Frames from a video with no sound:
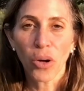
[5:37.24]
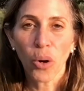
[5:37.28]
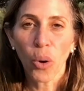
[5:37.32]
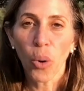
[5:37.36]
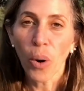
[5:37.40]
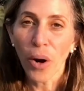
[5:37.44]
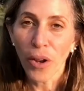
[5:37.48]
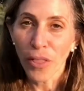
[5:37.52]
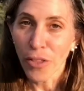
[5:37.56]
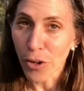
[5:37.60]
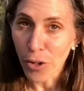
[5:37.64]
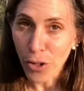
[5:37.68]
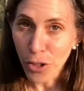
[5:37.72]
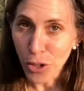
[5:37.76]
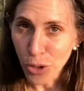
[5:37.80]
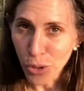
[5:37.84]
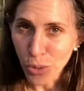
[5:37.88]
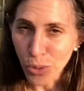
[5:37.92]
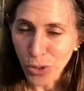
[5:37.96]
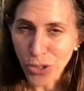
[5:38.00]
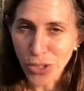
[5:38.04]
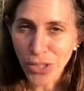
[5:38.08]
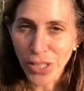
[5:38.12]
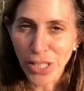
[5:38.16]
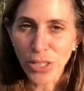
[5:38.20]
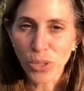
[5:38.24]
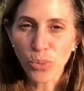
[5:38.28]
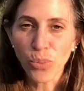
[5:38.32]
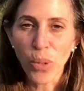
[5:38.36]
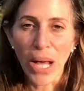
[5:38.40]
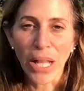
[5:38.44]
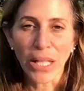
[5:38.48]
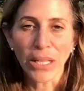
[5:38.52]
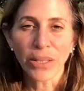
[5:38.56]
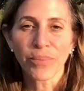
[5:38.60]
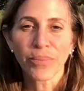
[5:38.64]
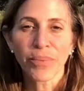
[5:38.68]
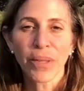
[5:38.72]
or their use as
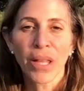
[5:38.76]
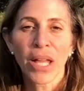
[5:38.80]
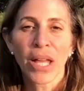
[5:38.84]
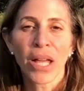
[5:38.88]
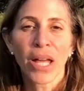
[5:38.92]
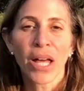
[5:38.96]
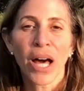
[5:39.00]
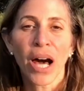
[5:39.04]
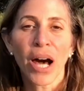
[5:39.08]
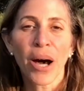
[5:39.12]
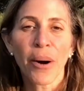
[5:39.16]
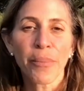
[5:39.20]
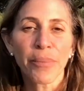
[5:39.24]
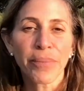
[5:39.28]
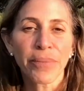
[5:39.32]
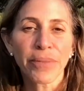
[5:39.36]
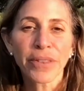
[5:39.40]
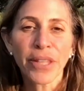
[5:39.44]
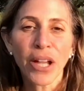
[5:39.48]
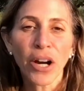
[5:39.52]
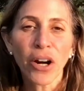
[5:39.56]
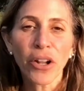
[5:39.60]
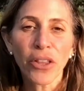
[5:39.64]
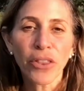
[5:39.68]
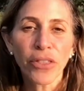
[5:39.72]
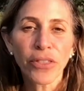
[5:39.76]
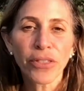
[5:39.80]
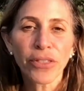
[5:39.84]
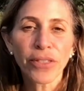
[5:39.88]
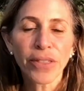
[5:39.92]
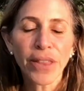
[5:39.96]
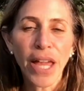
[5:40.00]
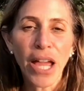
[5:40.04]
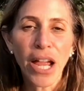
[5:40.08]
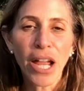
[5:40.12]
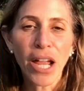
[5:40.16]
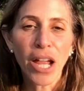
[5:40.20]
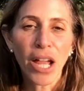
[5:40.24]
well.
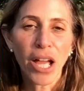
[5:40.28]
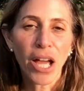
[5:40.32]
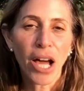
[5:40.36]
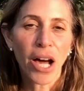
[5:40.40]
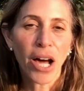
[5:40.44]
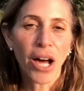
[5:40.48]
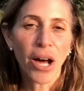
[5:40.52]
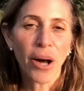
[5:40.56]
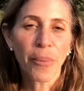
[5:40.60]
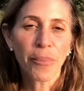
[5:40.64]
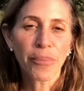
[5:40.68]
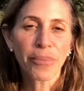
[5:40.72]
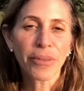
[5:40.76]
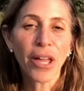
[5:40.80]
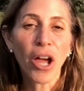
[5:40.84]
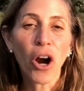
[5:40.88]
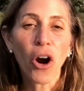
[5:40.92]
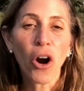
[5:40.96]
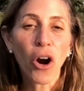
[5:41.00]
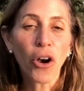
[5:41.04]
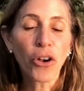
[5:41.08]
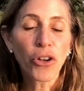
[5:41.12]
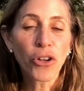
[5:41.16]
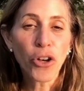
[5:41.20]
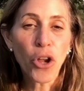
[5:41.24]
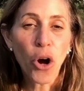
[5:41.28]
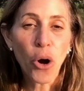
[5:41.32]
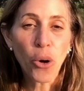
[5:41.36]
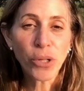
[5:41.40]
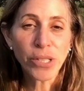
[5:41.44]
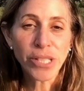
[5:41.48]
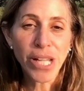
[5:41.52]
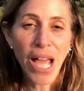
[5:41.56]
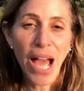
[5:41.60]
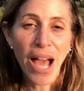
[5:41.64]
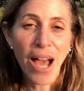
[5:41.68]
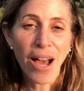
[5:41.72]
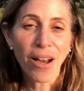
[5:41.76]
They are known
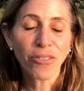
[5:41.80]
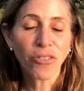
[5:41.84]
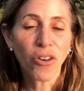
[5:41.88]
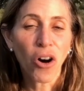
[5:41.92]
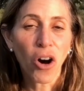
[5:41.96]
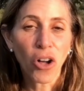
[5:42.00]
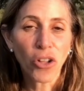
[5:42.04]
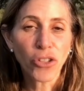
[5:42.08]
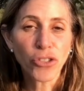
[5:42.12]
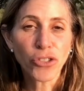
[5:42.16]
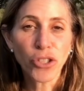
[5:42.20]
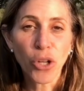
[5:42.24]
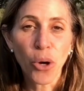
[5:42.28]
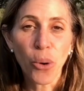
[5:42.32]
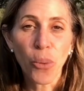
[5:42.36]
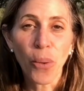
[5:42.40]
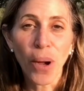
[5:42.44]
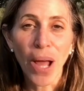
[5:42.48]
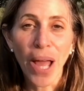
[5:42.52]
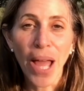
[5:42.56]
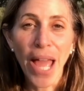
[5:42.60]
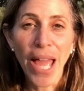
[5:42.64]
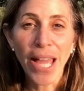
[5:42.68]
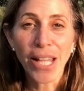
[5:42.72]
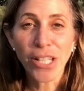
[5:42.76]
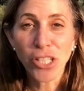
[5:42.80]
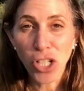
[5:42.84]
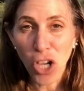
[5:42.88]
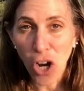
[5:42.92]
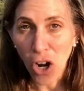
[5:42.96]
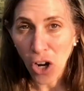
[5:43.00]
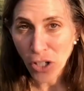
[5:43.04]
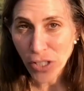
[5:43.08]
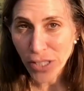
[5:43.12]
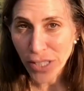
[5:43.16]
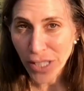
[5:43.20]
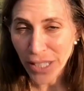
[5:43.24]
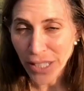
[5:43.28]
to have also
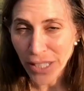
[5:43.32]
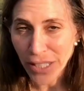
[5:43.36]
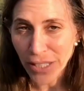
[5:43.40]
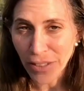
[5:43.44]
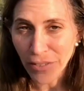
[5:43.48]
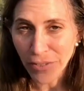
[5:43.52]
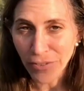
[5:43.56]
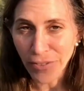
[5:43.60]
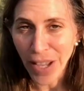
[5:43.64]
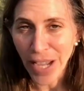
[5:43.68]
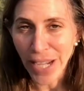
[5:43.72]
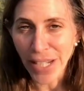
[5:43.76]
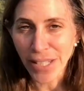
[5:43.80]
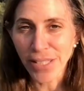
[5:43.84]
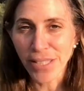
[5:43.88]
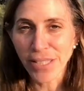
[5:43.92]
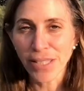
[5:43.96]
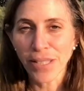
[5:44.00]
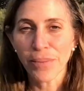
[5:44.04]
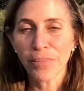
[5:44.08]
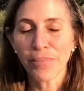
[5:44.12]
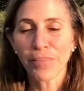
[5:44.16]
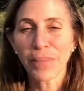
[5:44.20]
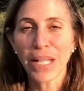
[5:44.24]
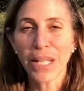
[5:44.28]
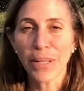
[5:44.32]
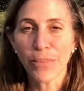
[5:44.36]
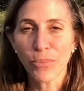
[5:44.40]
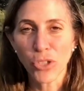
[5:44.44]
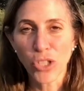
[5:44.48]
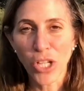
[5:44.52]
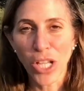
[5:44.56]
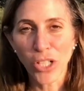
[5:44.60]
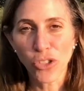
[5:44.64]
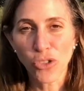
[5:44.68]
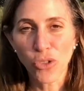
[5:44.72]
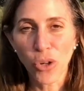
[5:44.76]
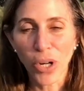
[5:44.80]
antioxidant effects, medium
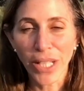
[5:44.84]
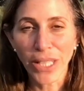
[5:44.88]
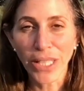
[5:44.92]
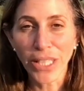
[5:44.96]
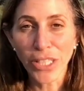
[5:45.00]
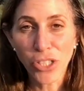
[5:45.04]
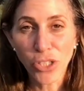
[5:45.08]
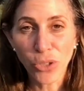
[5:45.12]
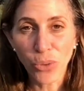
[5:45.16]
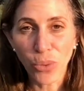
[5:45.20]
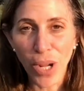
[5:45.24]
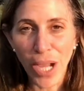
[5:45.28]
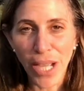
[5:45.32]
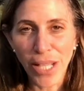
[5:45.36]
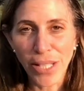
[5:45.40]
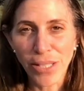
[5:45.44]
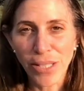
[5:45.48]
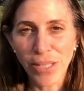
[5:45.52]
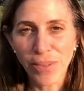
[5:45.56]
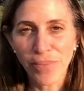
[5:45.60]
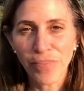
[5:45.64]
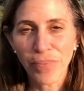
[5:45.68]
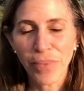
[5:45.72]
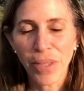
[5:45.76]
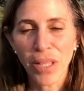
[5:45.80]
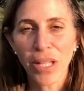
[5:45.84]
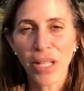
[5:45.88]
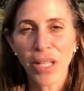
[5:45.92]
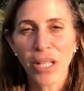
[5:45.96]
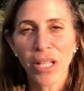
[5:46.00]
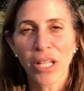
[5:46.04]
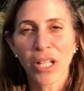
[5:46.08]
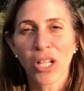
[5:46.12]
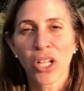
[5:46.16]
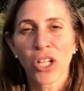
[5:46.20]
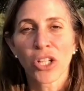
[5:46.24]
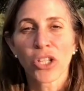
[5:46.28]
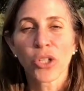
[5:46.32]
chain triglycerides.
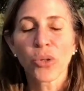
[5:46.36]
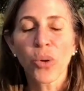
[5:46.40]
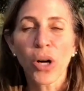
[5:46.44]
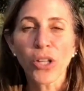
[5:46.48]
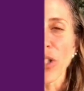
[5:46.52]
You